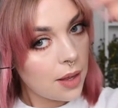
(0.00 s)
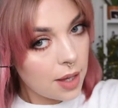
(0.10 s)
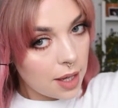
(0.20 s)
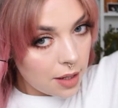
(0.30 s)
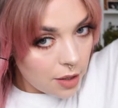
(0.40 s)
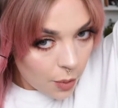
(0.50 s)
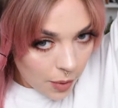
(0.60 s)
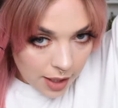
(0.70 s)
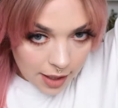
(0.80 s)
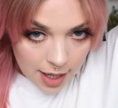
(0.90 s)
And then you
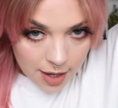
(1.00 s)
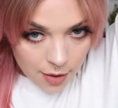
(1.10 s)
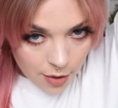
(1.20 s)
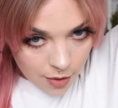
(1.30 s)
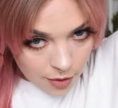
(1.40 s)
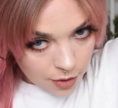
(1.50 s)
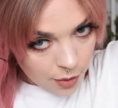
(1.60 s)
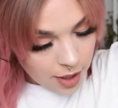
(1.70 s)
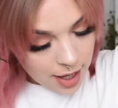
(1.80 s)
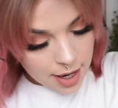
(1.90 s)
want to gather
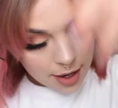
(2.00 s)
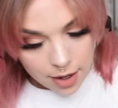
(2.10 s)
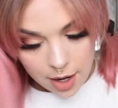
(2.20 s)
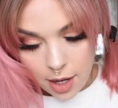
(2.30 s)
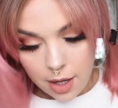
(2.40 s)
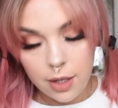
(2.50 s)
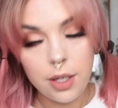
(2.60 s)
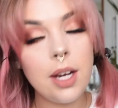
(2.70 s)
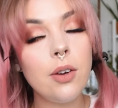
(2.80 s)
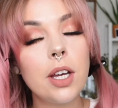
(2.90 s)
your hair.
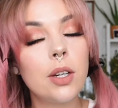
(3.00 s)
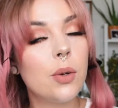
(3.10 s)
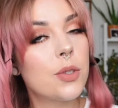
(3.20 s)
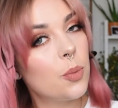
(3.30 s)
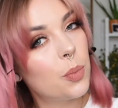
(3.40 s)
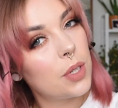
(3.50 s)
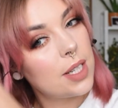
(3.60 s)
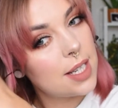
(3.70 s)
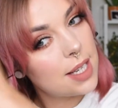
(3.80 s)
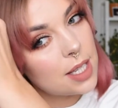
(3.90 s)
Here you can also
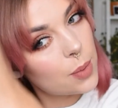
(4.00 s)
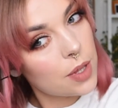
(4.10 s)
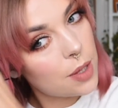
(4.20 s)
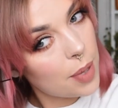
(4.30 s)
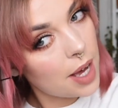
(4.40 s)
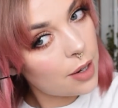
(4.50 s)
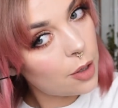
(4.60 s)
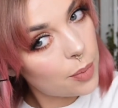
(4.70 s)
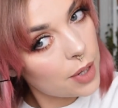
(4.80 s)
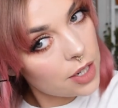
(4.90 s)
pre-tease with a
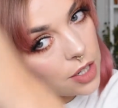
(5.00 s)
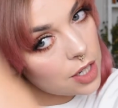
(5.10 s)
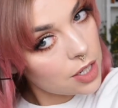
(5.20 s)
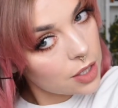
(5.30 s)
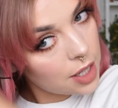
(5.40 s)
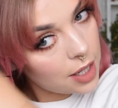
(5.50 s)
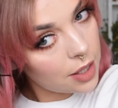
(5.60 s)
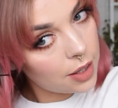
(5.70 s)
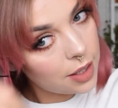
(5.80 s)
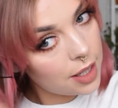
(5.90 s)
paddle brush just to get
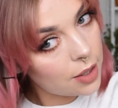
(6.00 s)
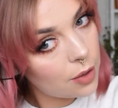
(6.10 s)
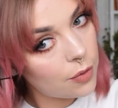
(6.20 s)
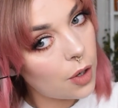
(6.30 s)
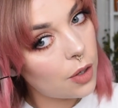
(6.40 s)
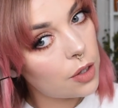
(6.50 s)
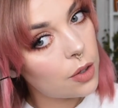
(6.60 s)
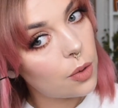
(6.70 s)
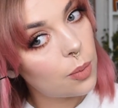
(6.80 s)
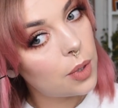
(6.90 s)
a little
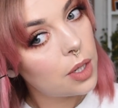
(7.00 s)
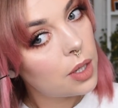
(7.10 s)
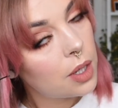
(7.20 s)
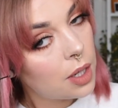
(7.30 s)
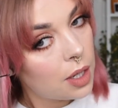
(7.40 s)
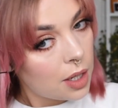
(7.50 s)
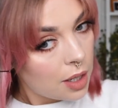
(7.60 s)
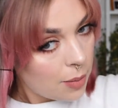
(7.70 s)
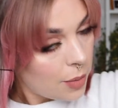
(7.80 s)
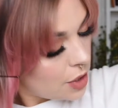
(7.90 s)
volume.
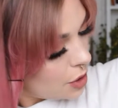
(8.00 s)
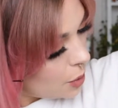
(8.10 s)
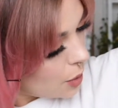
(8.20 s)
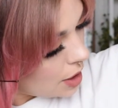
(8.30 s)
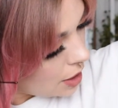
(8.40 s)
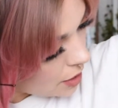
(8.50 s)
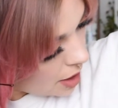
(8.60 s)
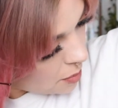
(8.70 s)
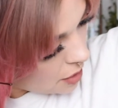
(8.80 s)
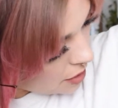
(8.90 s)
But you want to
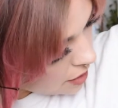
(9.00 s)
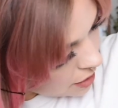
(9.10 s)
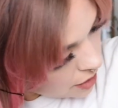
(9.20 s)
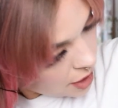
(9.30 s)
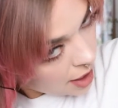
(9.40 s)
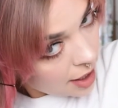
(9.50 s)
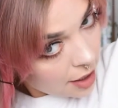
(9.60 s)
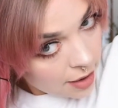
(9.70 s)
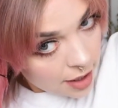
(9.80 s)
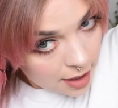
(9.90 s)
grab the
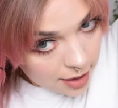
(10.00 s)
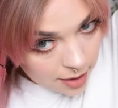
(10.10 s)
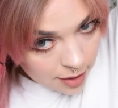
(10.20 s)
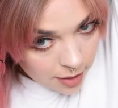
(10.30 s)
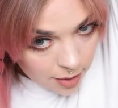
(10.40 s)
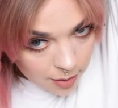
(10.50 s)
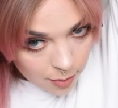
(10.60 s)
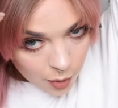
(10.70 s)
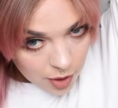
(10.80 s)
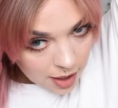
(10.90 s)
hair and
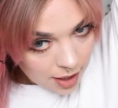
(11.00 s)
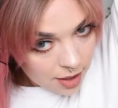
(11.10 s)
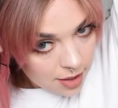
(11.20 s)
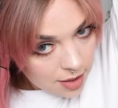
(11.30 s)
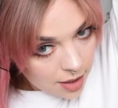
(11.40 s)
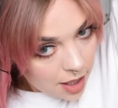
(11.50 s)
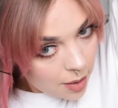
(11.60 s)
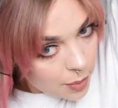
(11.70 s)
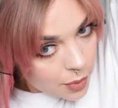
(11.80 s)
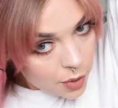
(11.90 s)
bring it
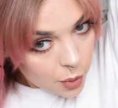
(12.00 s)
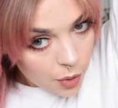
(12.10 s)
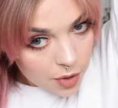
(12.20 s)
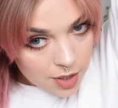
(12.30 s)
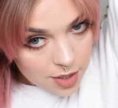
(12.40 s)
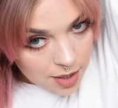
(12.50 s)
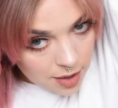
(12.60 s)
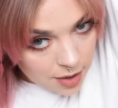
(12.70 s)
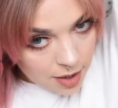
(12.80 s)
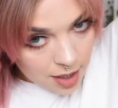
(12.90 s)
up towards
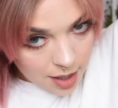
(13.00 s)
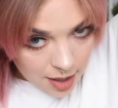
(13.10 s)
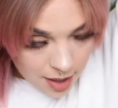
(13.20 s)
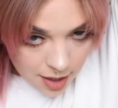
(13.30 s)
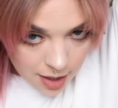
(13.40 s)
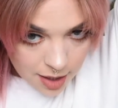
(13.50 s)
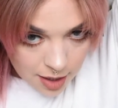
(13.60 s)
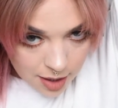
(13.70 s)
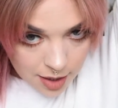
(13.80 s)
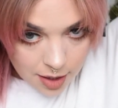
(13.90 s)
the
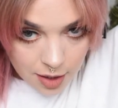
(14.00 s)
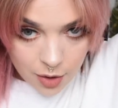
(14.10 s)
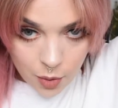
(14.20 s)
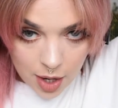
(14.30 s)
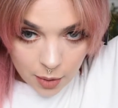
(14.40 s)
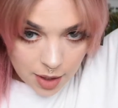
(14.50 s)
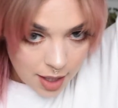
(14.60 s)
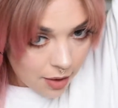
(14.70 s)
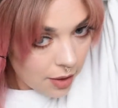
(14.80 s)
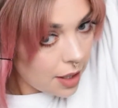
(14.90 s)
crown
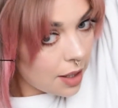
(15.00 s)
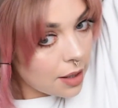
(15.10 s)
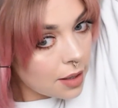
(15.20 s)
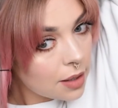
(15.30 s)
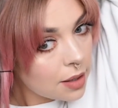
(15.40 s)
area.